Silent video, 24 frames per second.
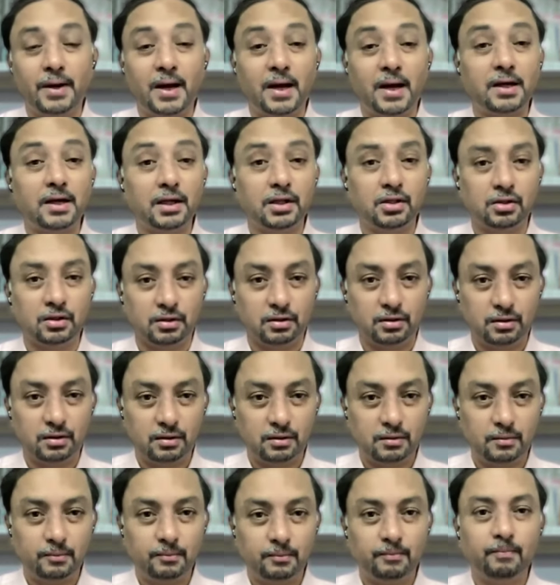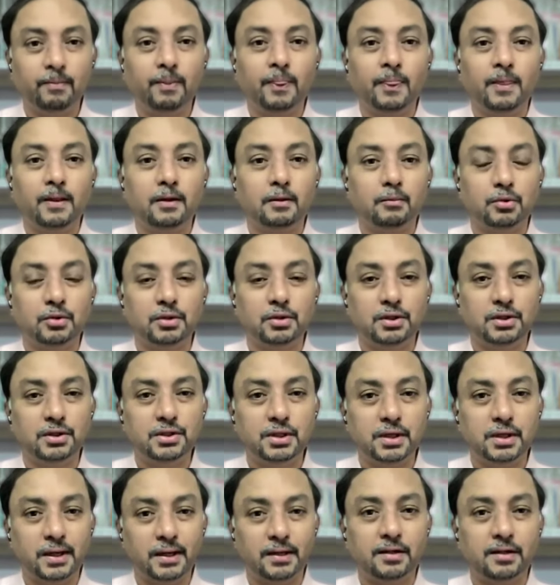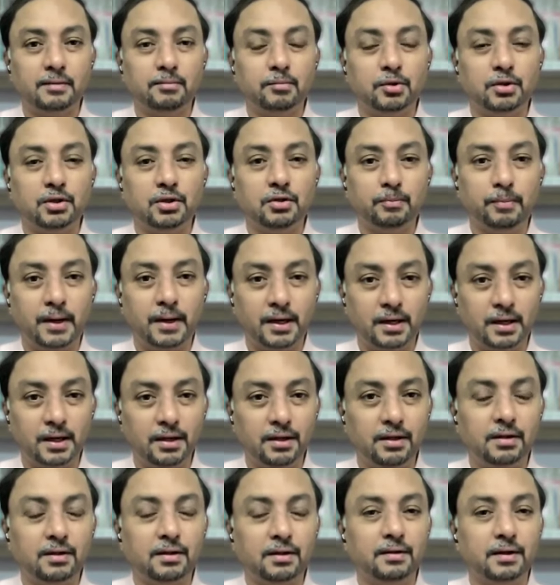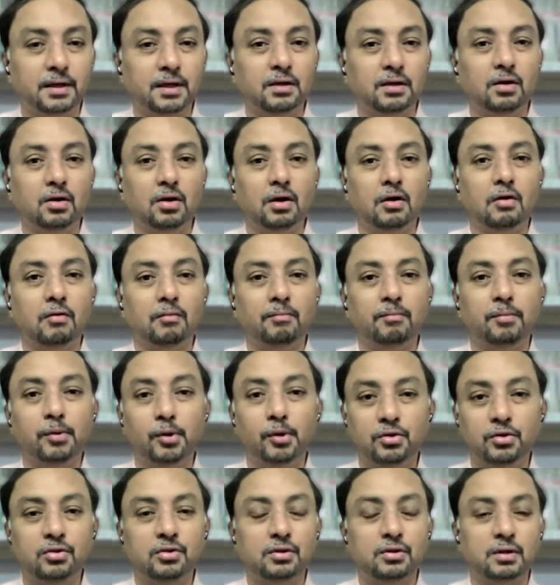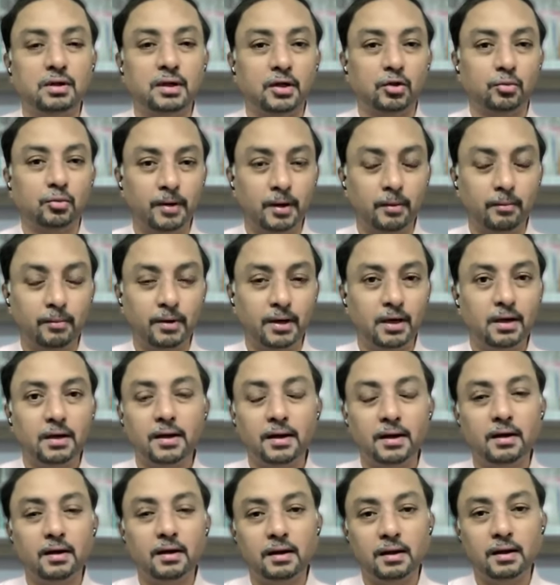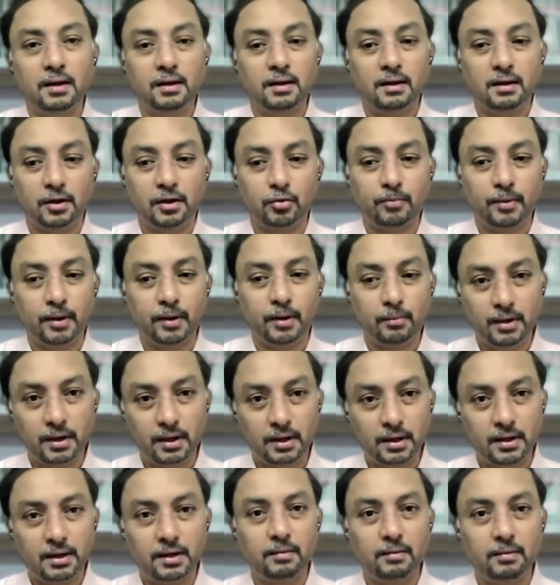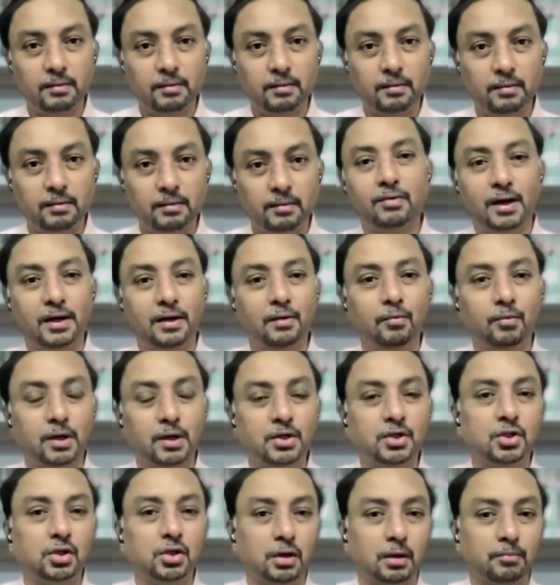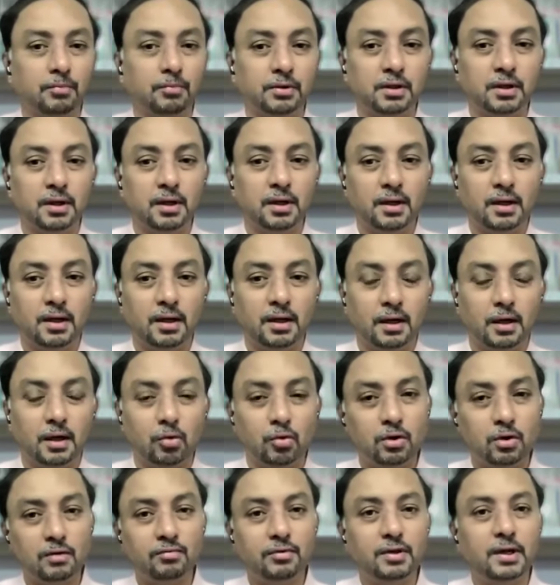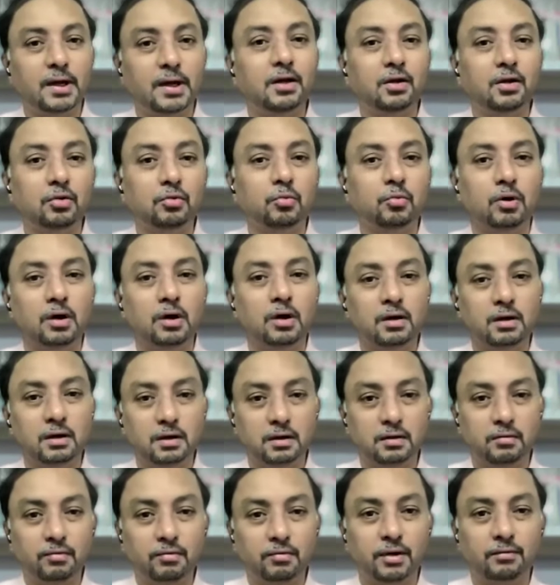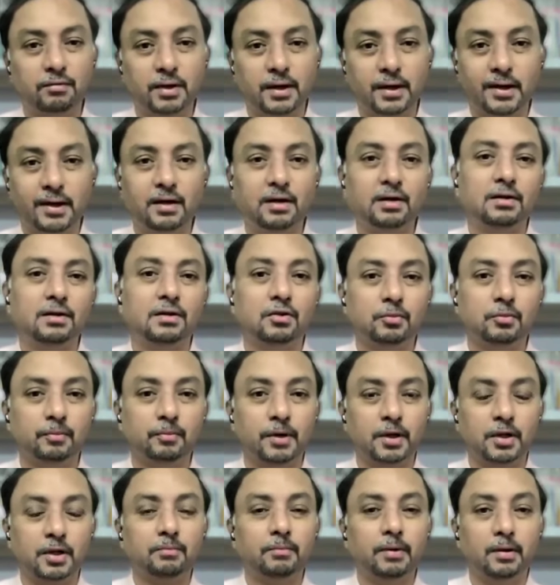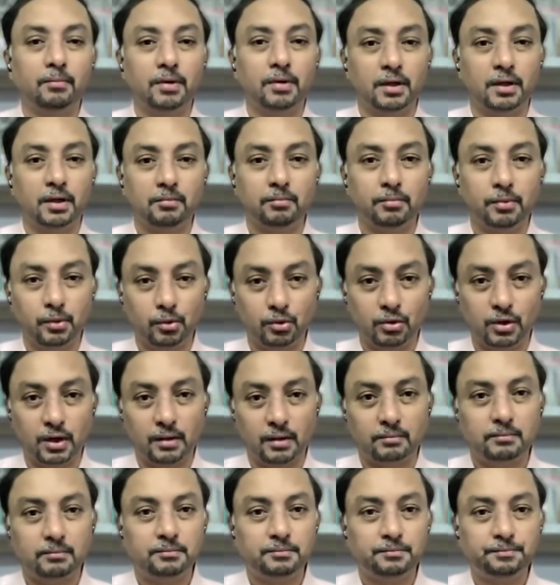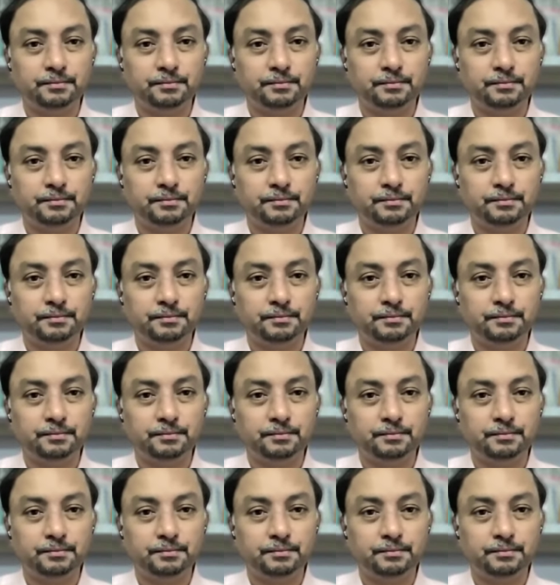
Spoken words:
practices, Buddhist texts, Buddhist practices, read a lot of books, experimented in Pyramid Valley workshops. And out of that is what we have created this breath by breath program,